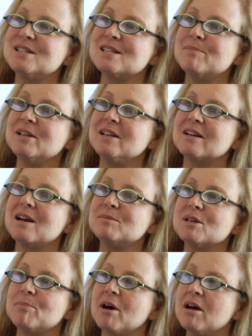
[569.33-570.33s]
is something that
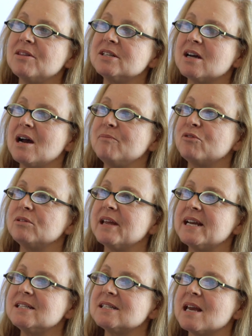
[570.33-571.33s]
comes up all the time for
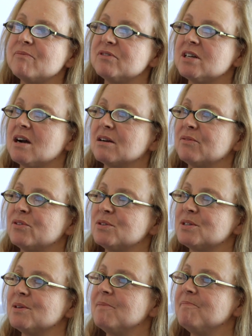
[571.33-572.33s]
landscape photographers.